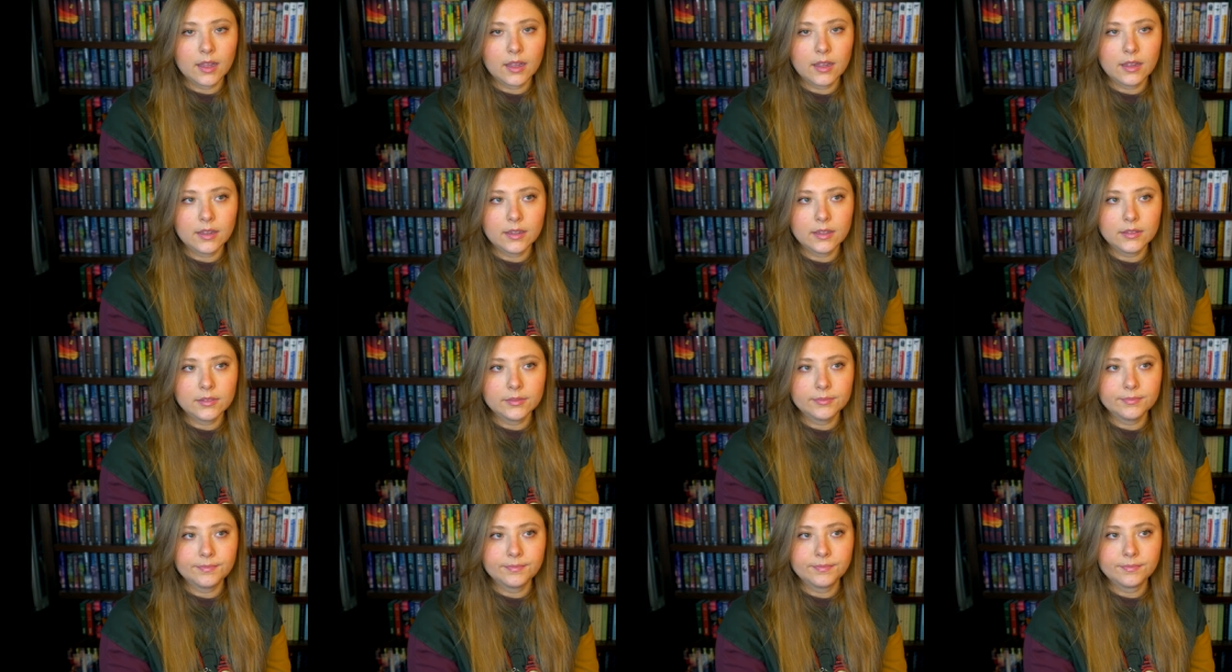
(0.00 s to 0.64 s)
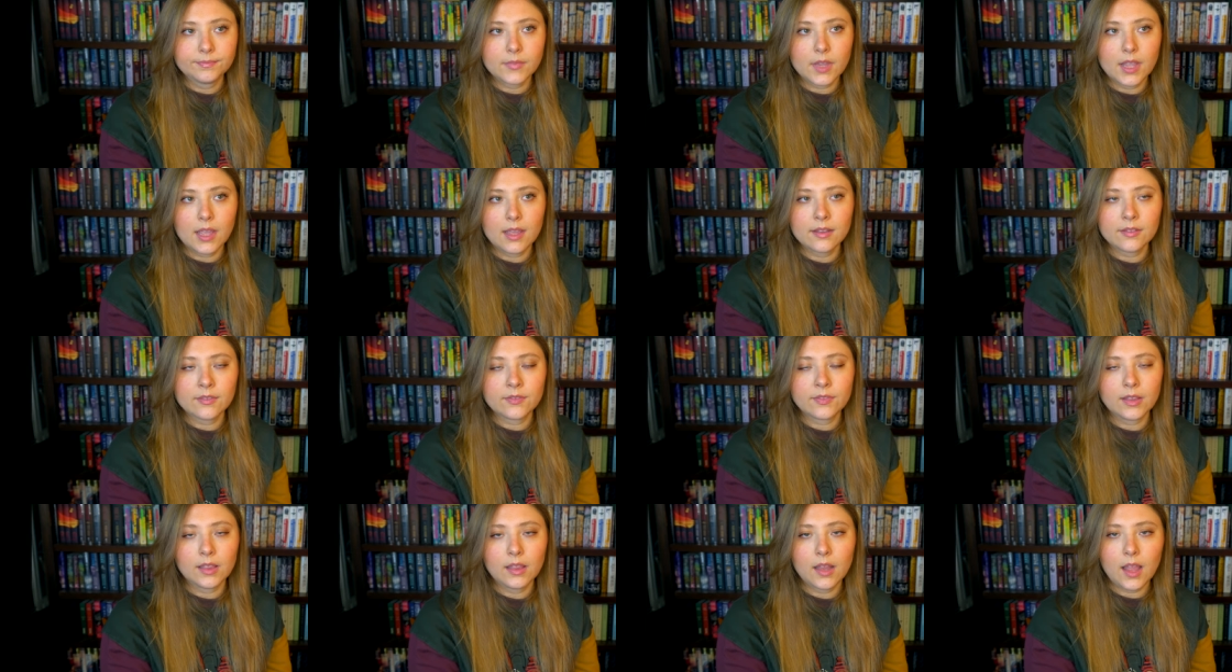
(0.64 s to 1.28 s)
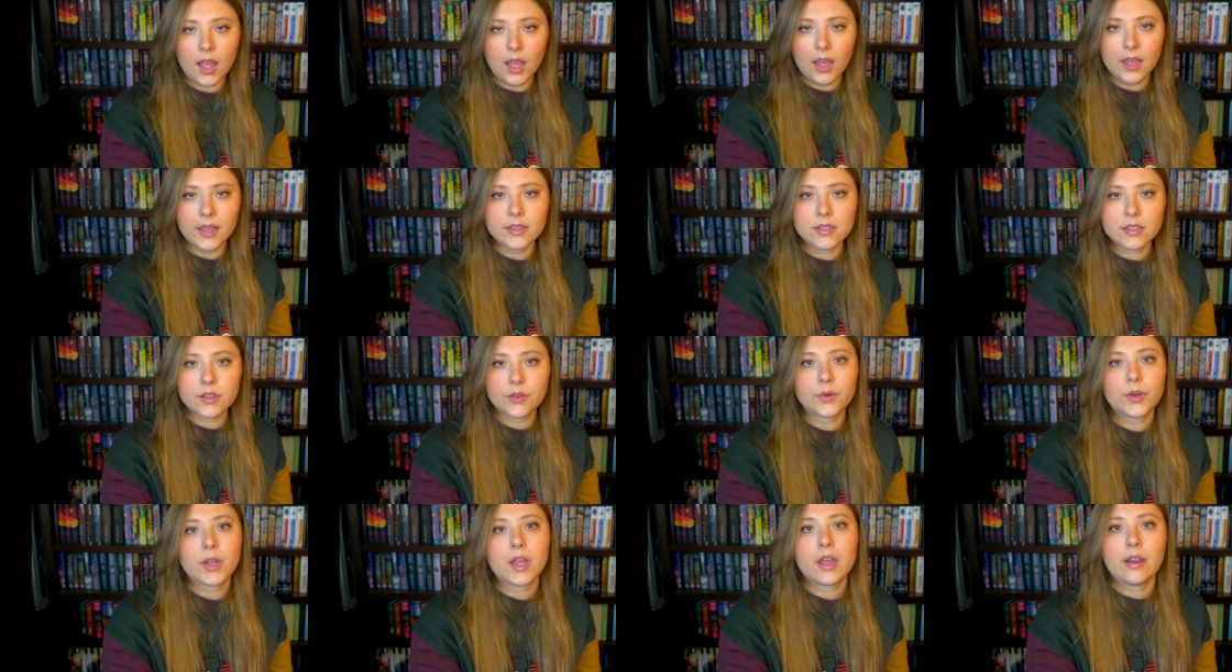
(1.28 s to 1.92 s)
Um, if lies
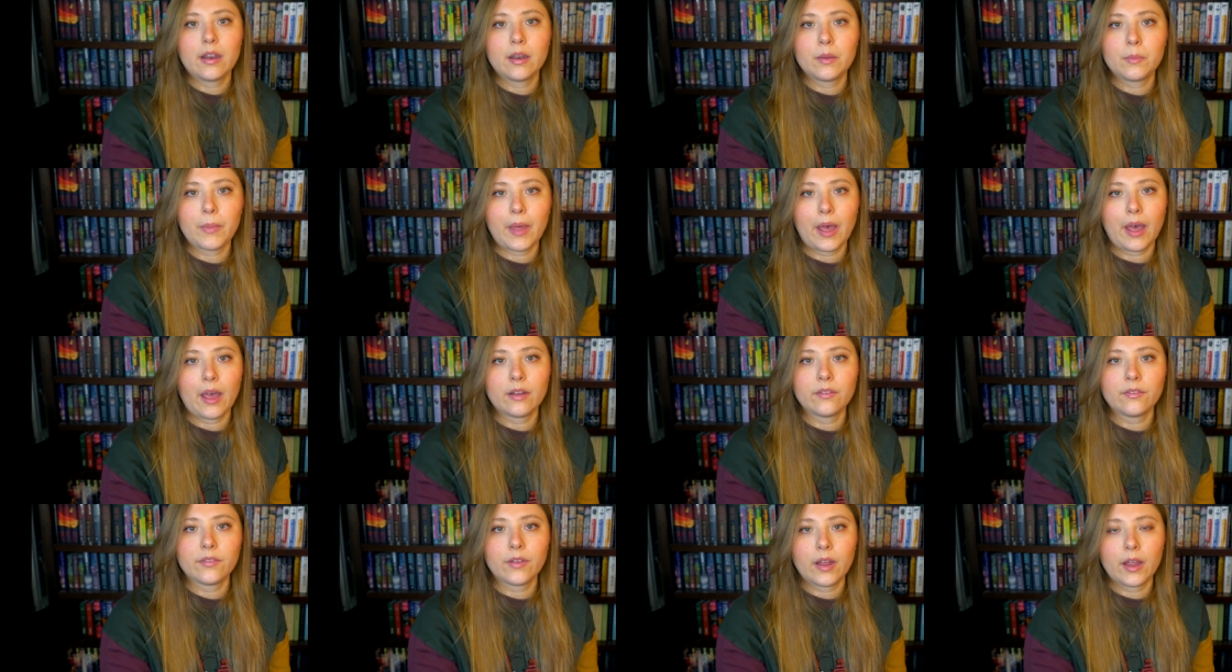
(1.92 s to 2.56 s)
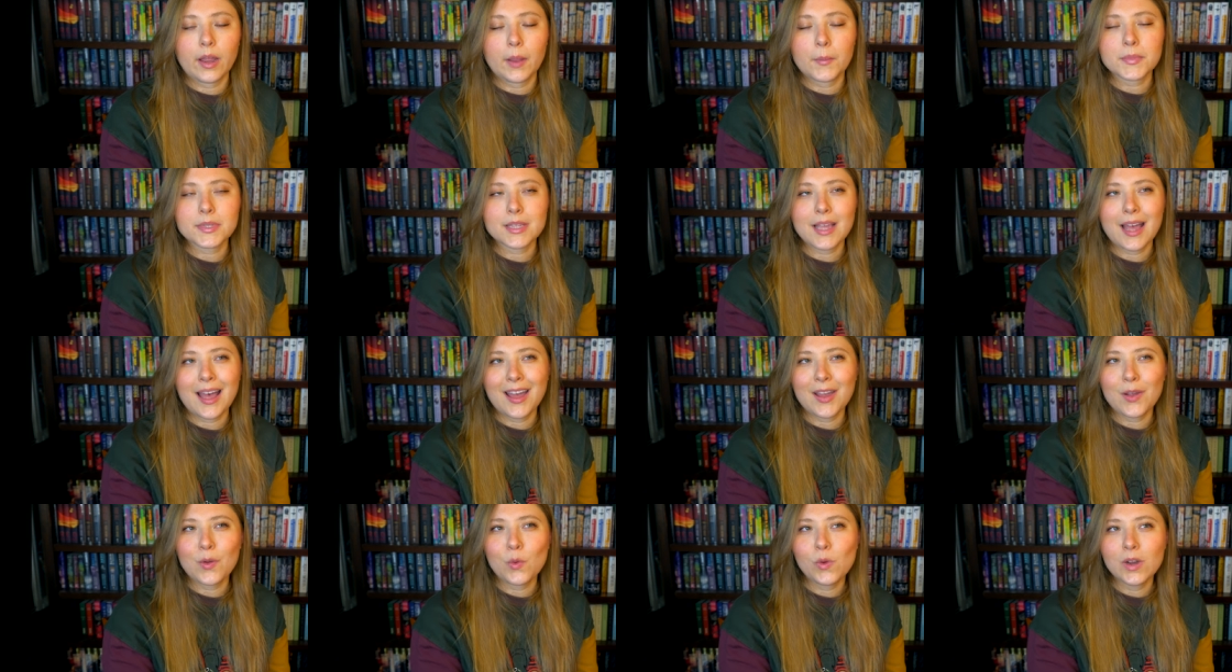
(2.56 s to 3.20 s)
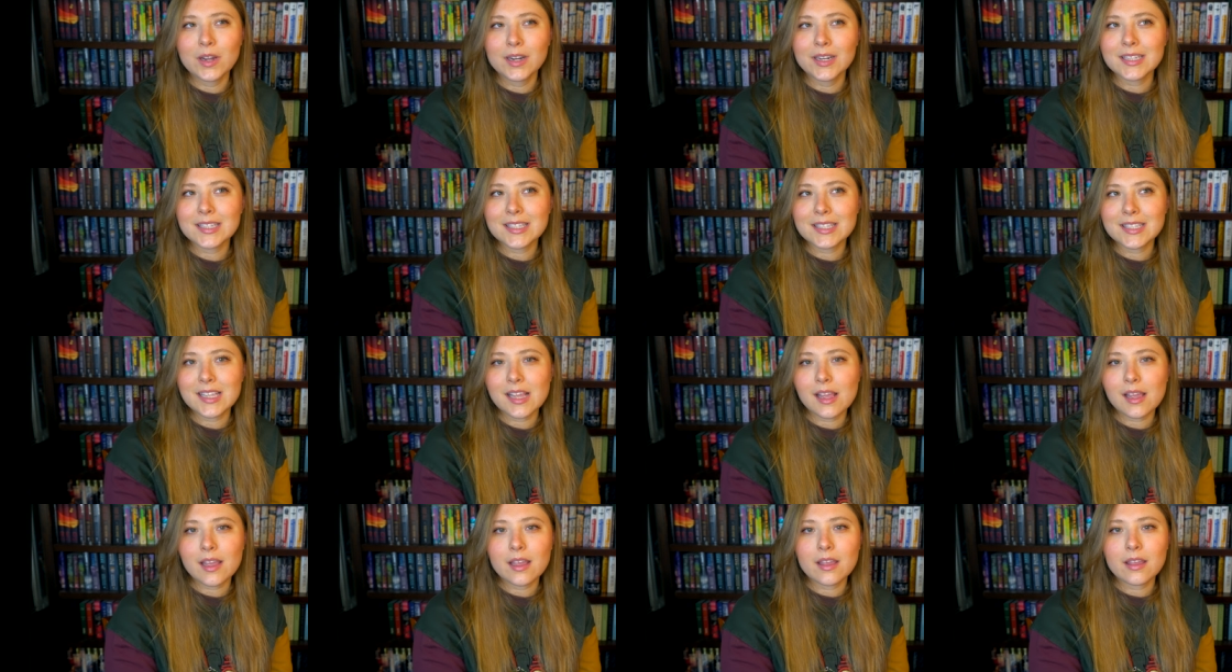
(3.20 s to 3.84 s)
created bad vibes, I want to
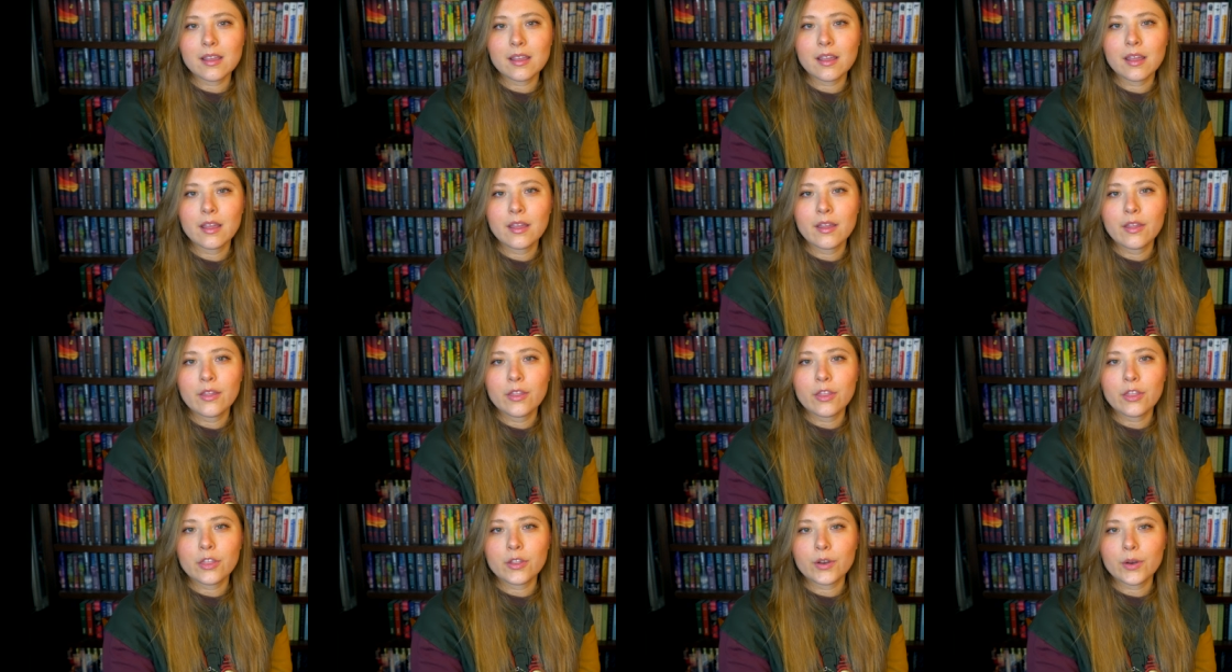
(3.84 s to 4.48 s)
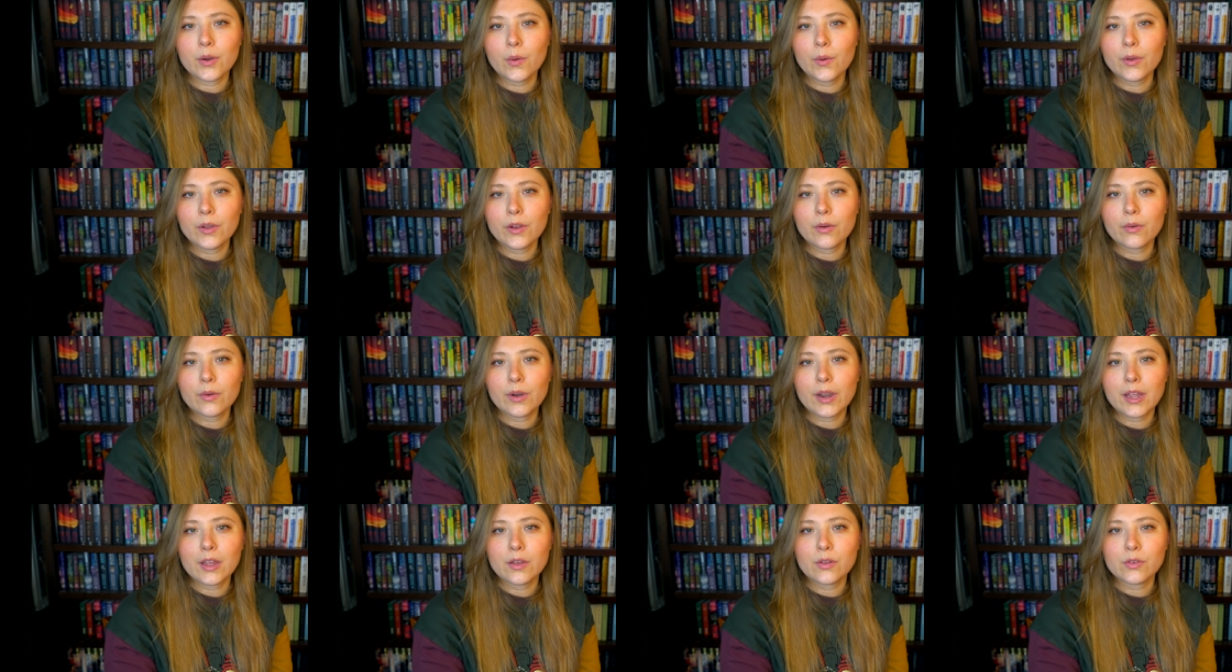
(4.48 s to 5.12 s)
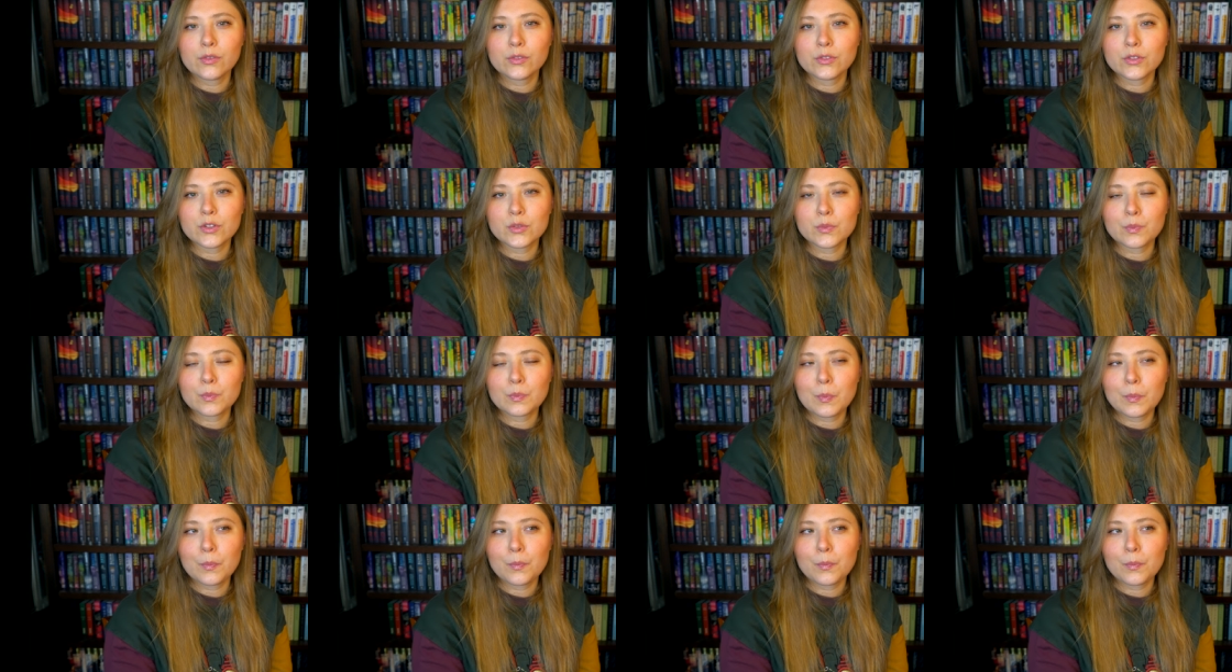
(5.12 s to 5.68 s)
say throwing around